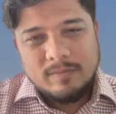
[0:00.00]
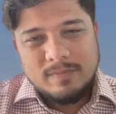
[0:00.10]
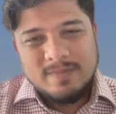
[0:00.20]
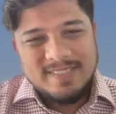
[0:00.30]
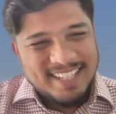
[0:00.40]

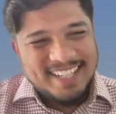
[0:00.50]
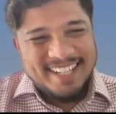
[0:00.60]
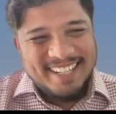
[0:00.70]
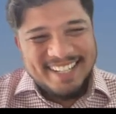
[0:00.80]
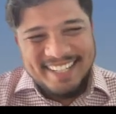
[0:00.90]

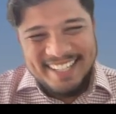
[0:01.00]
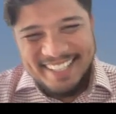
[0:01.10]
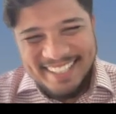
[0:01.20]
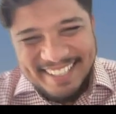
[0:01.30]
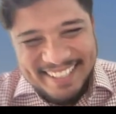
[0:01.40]

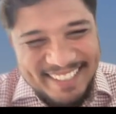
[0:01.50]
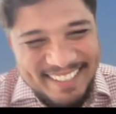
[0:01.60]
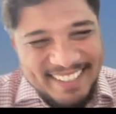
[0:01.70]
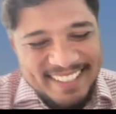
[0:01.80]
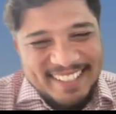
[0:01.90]

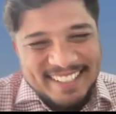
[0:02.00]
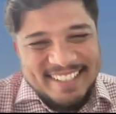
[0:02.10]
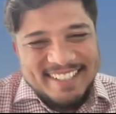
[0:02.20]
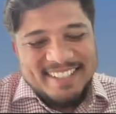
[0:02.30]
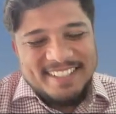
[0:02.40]

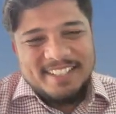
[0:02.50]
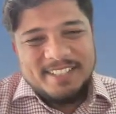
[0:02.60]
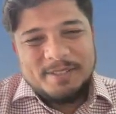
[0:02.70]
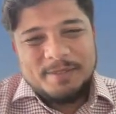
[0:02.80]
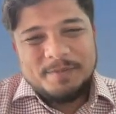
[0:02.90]

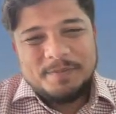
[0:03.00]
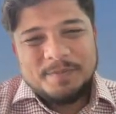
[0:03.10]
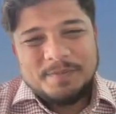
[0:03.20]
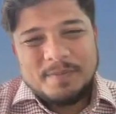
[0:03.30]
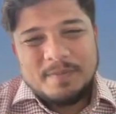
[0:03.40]

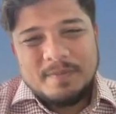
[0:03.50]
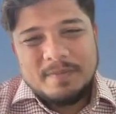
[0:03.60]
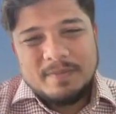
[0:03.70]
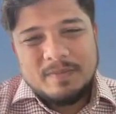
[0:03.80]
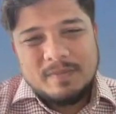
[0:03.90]

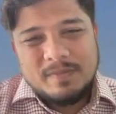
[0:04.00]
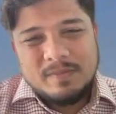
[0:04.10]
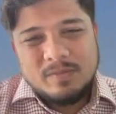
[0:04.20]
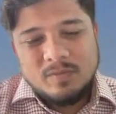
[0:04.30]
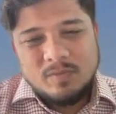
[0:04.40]

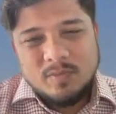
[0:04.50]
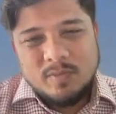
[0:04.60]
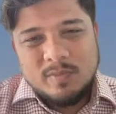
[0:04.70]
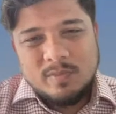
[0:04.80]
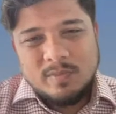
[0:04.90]

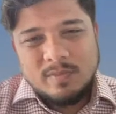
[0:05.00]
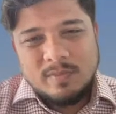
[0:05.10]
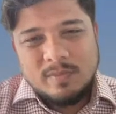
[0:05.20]
(not speaking)